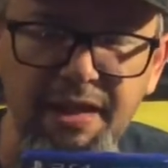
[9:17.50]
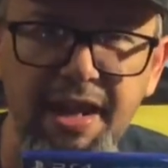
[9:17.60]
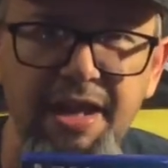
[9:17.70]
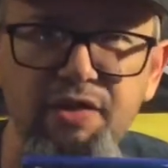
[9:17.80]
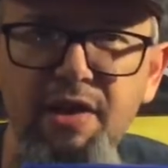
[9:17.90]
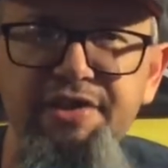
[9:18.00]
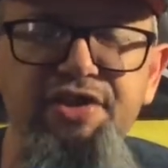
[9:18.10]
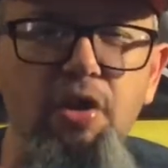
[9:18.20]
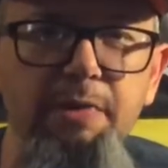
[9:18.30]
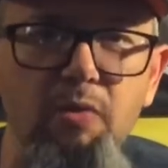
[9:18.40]
and you got
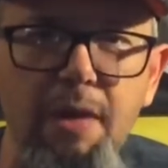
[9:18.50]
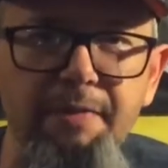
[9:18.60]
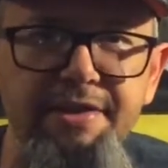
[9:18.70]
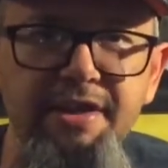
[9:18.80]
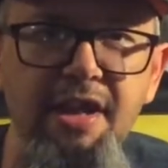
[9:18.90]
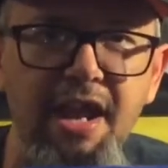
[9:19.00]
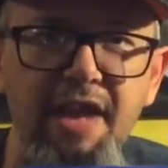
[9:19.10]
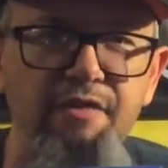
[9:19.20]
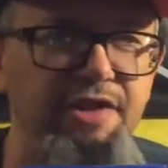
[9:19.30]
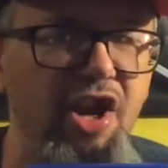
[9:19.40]
so many weapons,
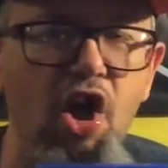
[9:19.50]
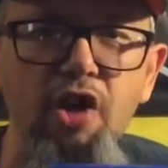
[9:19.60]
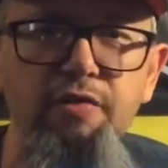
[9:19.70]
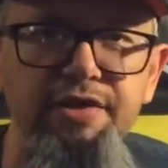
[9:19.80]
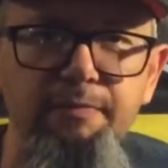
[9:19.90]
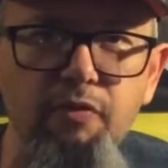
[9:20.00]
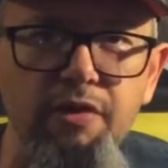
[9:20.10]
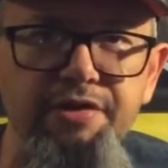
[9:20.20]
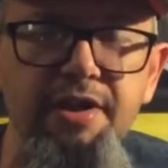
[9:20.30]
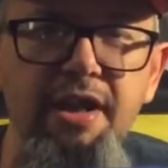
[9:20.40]
and there's like hundreds of
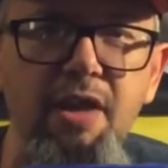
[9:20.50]
boards.